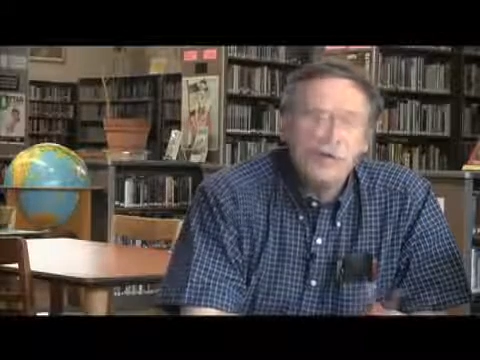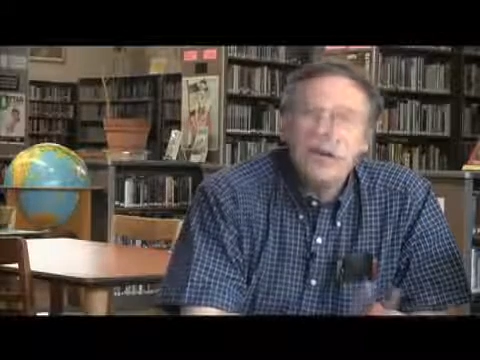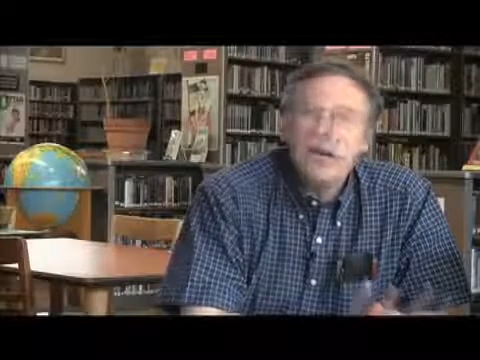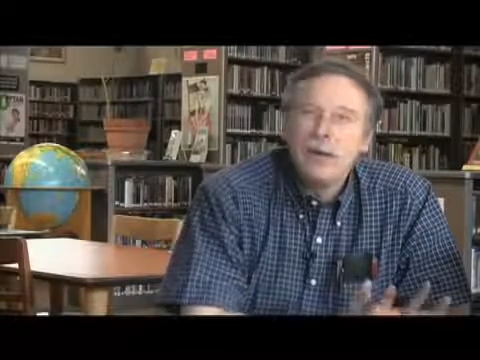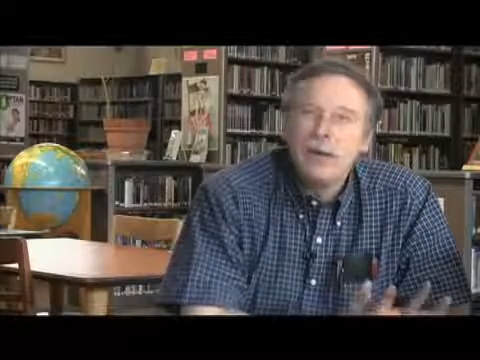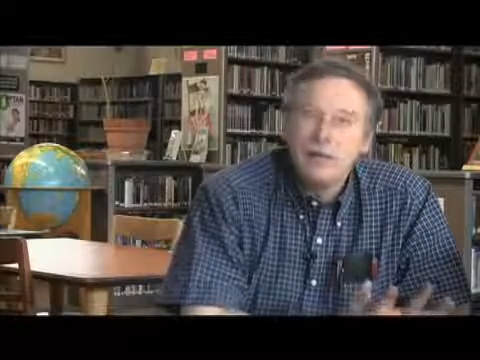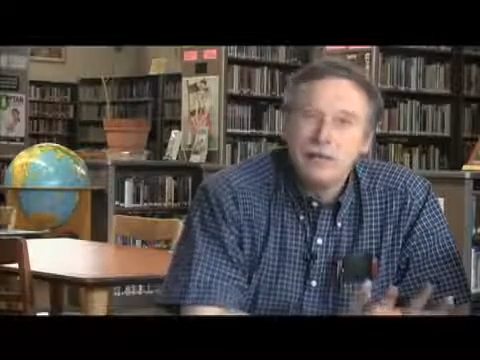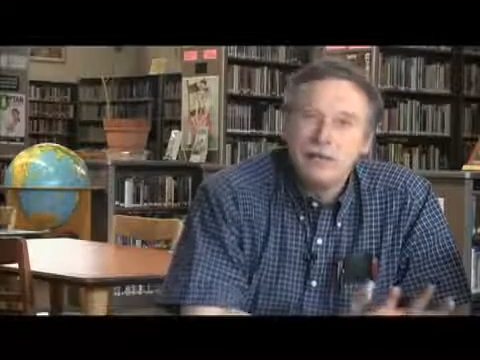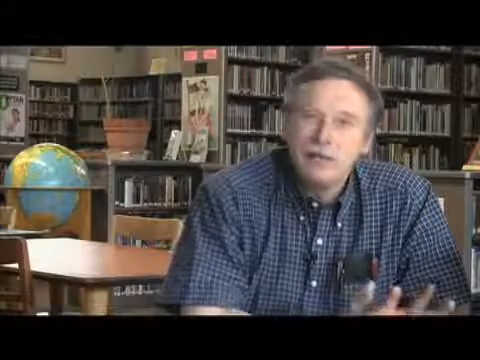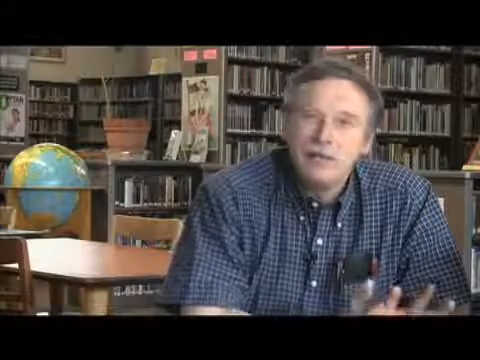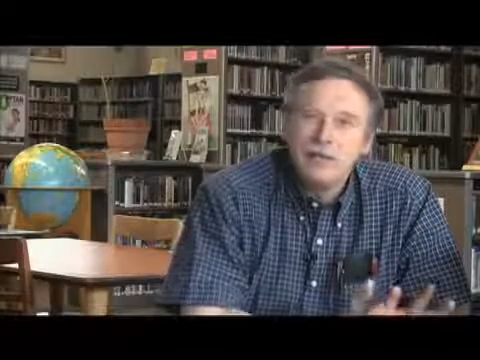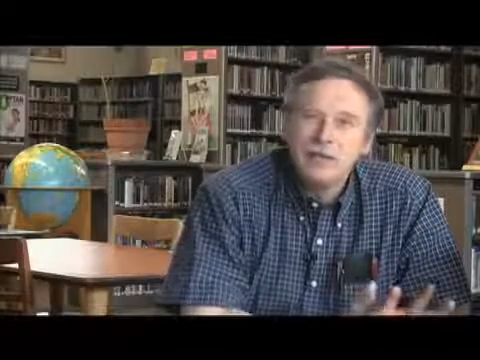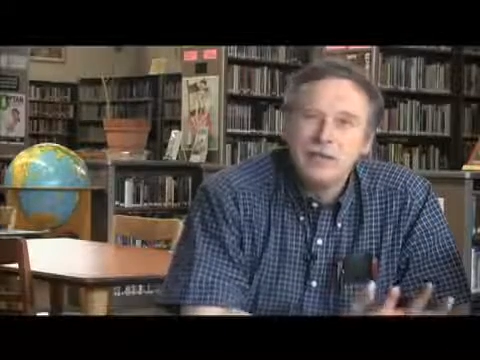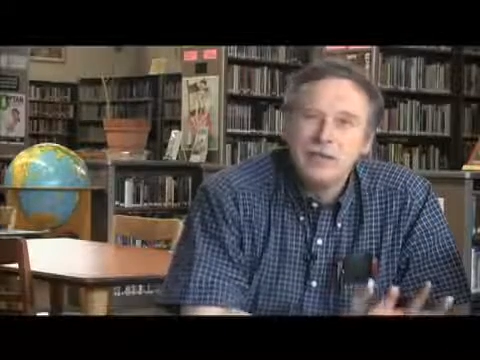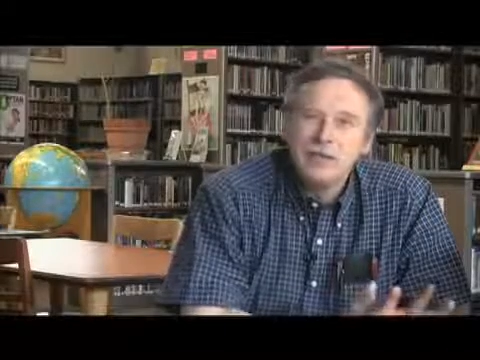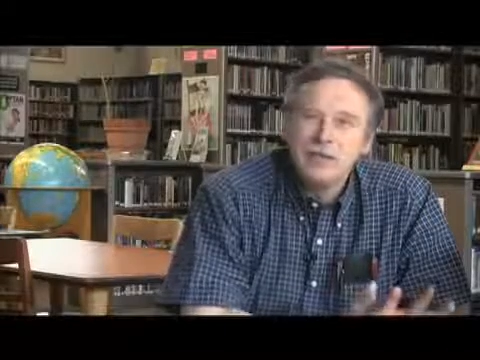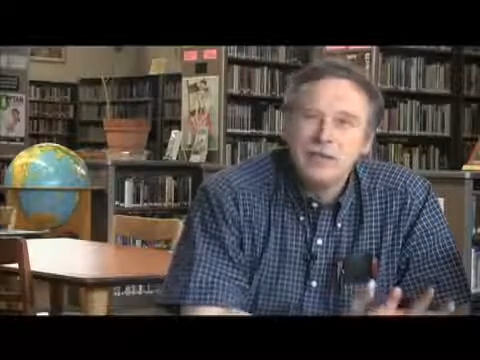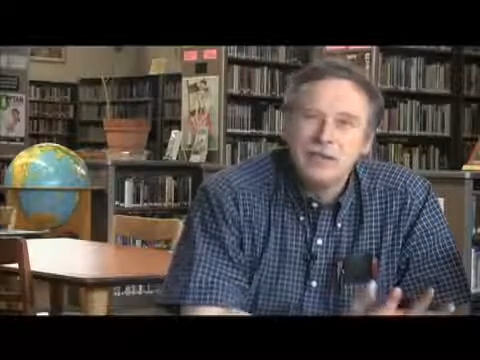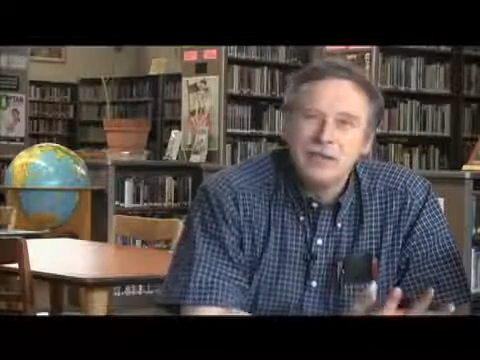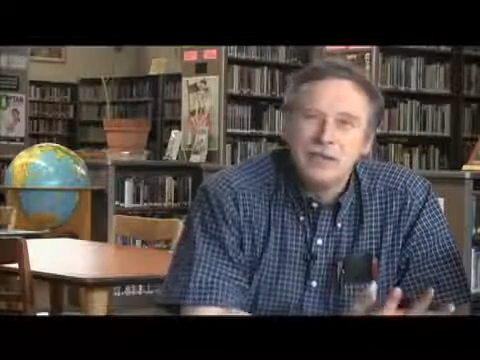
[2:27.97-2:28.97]
I was
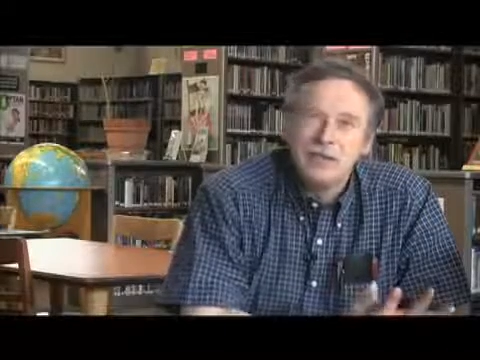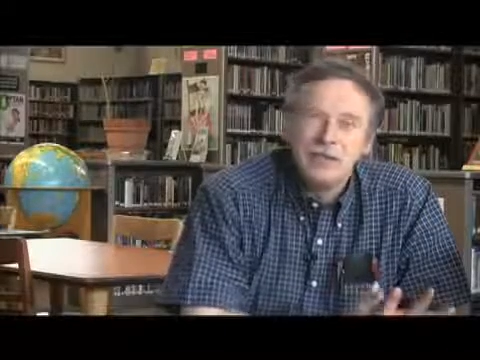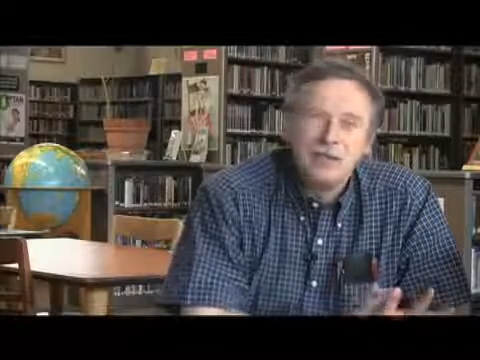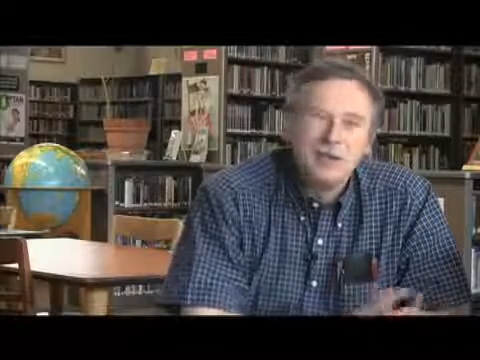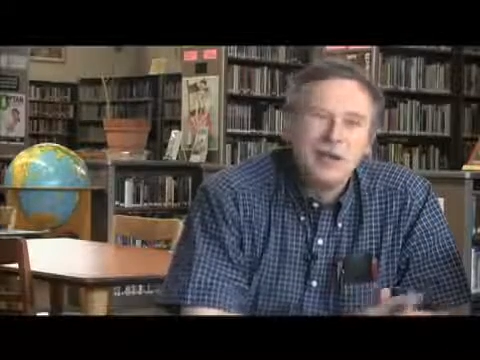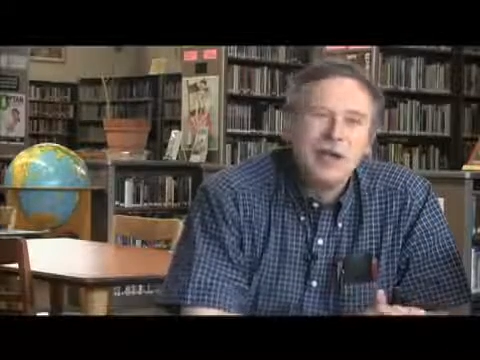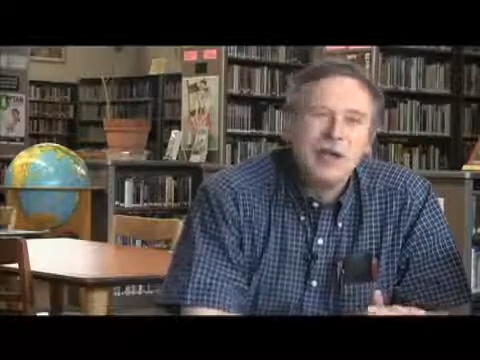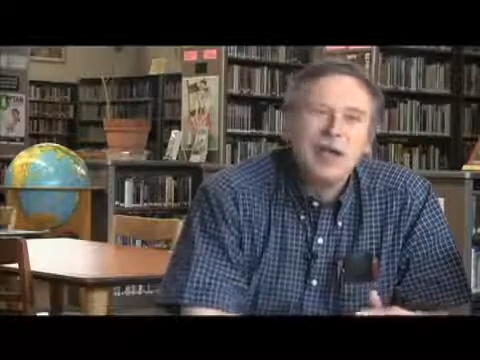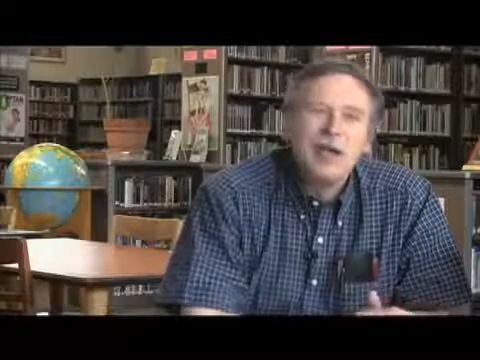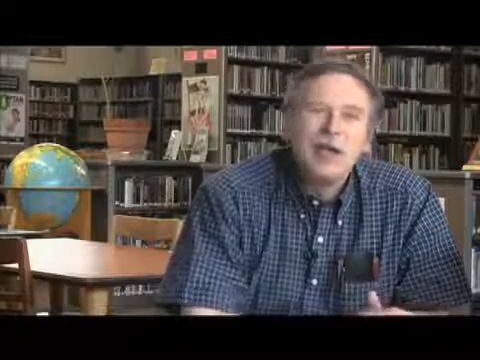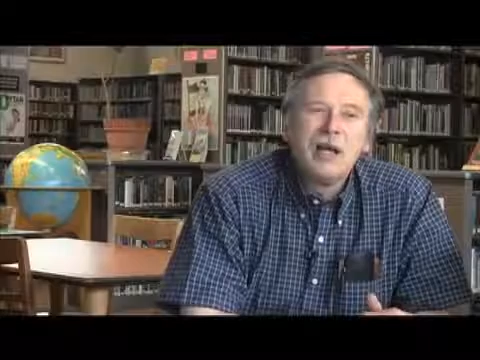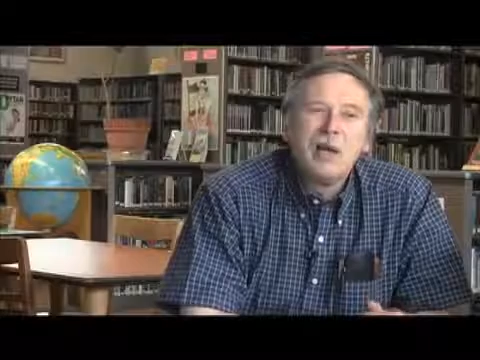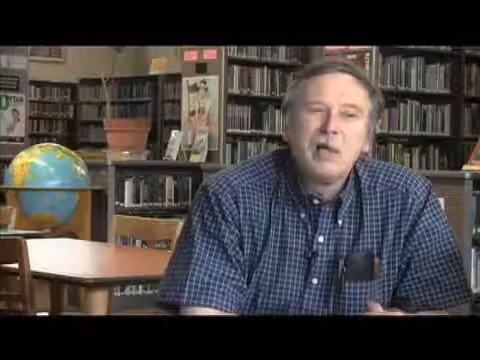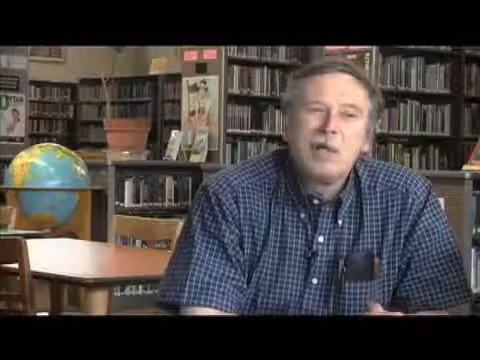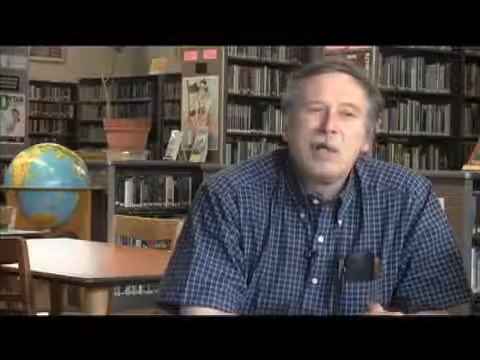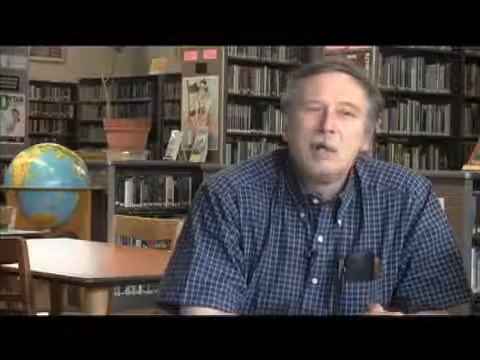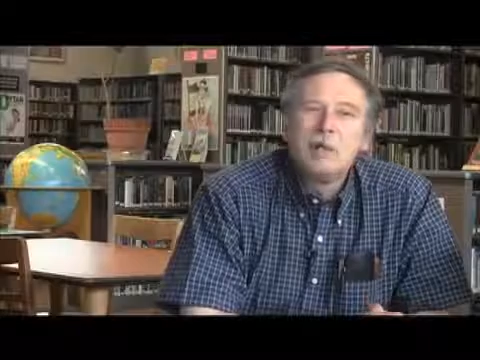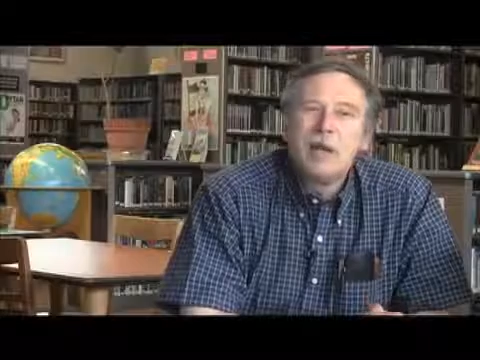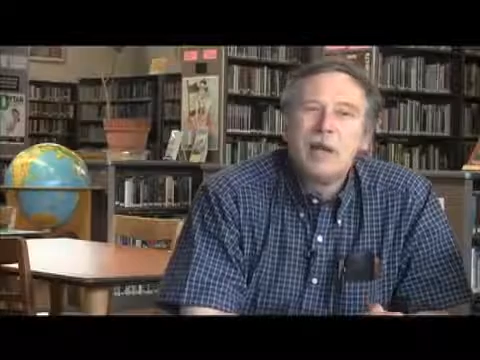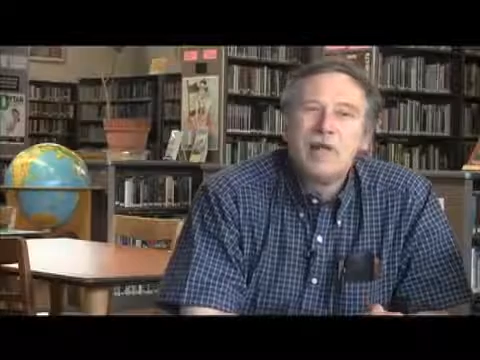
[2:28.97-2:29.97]
11 years old
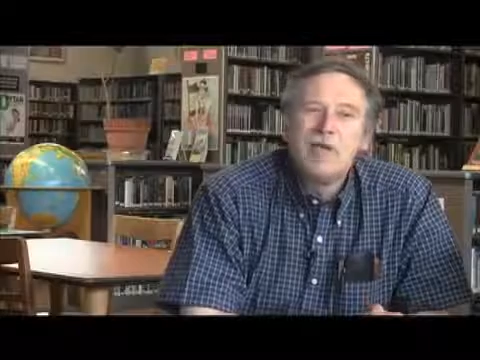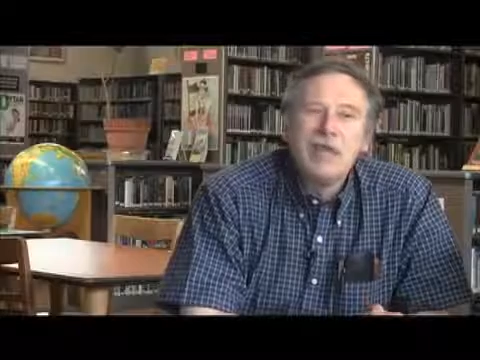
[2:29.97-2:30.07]
when my